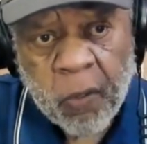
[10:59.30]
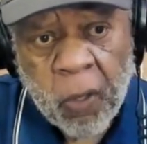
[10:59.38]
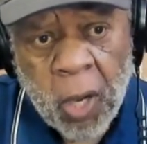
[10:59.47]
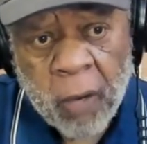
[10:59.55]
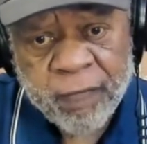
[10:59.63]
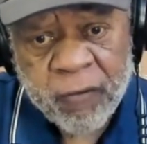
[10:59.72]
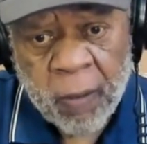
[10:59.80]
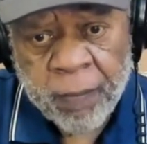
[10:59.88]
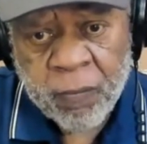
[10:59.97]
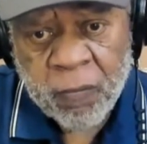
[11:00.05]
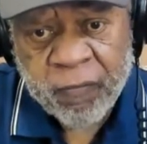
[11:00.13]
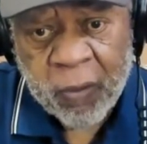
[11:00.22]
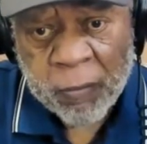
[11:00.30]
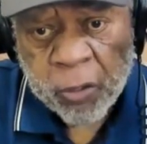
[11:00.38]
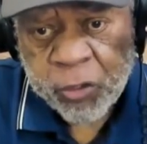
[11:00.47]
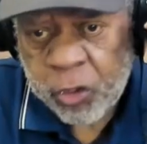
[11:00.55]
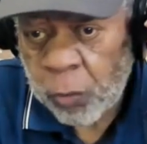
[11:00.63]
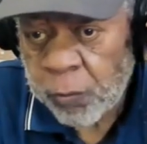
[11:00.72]
uh, from from the
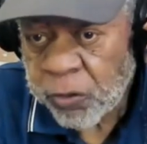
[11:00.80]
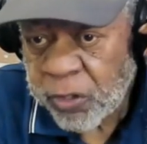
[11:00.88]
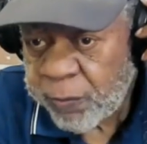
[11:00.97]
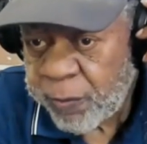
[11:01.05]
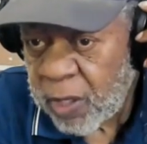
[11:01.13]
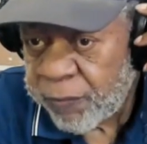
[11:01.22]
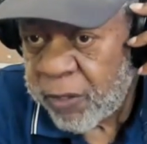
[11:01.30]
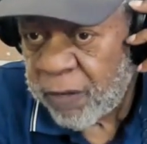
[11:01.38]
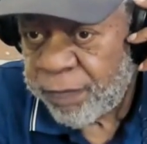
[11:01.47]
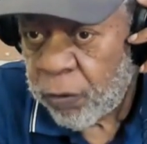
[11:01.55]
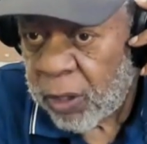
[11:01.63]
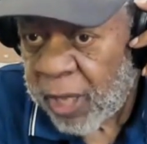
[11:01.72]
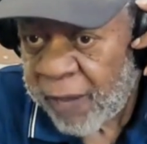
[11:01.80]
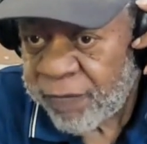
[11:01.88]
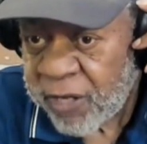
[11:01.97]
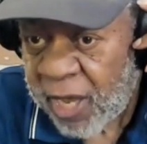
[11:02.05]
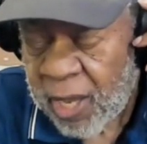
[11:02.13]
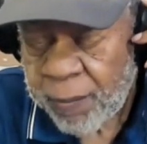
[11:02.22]
Schumers that's been up there for a
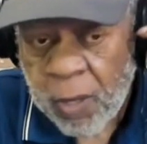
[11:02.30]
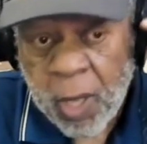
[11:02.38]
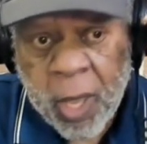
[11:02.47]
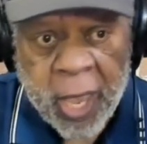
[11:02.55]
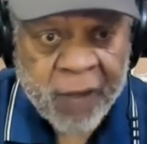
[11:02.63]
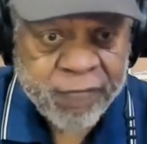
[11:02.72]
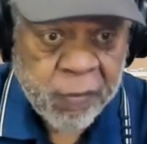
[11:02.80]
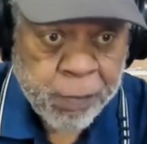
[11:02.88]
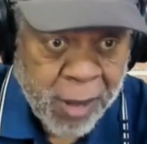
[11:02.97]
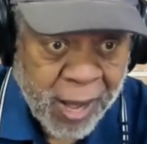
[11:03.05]
lifetime, and from